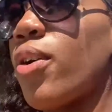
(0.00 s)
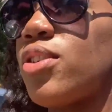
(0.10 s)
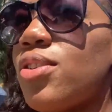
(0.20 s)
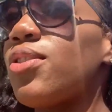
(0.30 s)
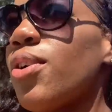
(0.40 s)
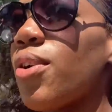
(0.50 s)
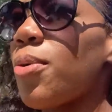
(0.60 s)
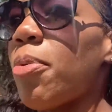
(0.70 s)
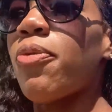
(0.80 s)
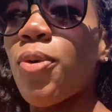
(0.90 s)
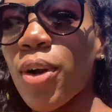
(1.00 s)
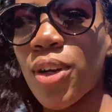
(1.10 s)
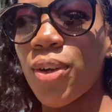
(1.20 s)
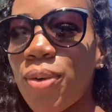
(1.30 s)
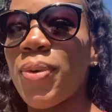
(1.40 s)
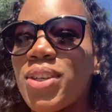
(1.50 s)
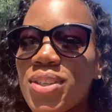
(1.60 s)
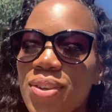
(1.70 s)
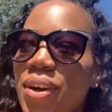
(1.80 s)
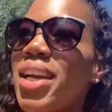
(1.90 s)
It's still before noon, which
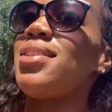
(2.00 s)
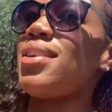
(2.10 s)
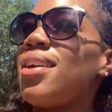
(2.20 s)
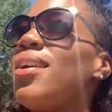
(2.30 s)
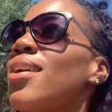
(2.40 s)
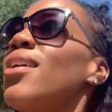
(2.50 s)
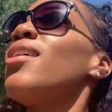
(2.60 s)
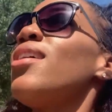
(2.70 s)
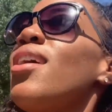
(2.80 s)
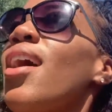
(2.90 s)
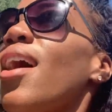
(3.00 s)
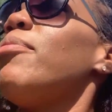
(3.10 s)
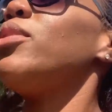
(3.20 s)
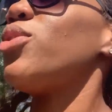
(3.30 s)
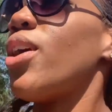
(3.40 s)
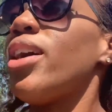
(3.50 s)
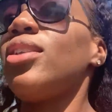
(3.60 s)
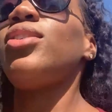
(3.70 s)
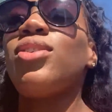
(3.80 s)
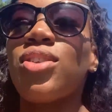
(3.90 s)
is crazy. I've been
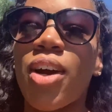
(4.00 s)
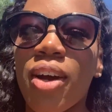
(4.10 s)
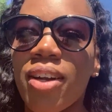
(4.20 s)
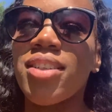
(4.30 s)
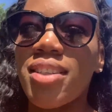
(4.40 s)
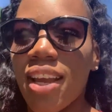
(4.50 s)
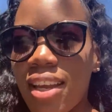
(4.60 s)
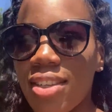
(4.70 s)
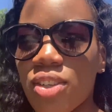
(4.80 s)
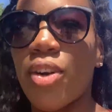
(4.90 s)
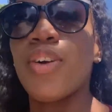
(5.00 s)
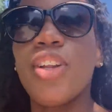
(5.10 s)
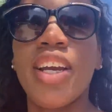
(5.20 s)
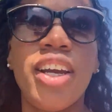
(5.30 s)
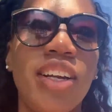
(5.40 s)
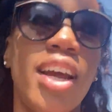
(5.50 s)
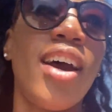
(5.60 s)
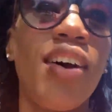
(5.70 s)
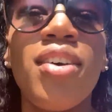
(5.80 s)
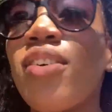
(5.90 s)
trying to start days earlier
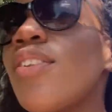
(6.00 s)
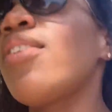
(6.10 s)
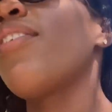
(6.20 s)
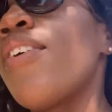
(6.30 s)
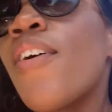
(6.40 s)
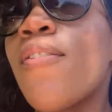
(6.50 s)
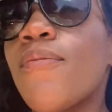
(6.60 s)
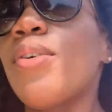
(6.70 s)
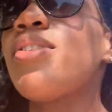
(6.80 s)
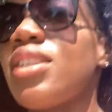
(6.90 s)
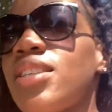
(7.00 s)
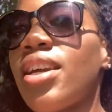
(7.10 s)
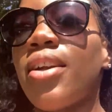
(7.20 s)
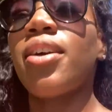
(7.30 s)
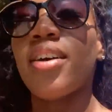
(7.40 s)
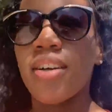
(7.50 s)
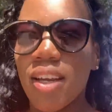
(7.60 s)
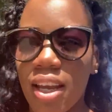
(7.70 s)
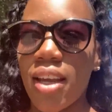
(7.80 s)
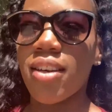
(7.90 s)
now versus later
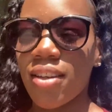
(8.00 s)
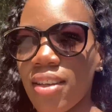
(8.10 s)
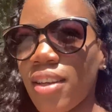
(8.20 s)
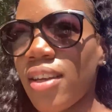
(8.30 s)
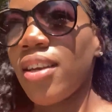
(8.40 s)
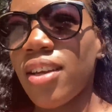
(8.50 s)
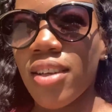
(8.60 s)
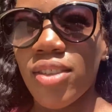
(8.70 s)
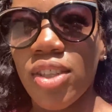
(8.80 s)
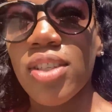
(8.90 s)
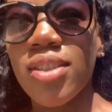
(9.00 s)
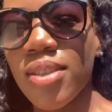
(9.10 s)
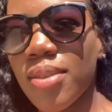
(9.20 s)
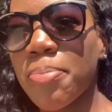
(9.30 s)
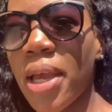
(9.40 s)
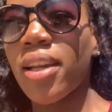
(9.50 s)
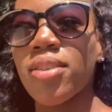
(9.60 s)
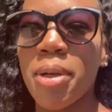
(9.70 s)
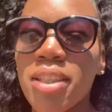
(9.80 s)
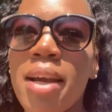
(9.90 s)
and just
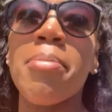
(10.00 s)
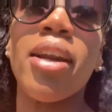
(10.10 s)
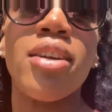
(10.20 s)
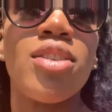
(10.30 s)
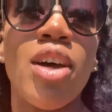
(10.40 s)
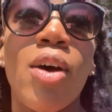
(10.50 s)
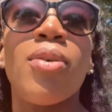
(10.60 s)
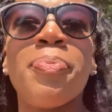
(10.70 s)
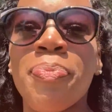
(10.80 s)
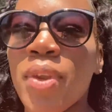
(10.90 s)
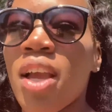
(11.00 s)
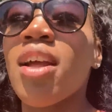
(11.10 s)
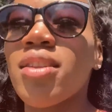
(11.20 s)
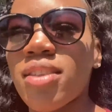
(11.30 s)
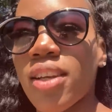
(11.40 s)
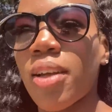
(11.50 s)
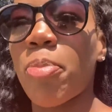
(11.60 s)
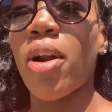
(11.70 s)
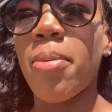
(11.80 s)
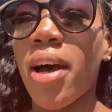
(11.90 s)
manage my time better. So it's a good
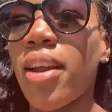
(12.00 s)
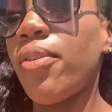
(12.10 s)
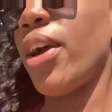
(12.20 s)
part about it,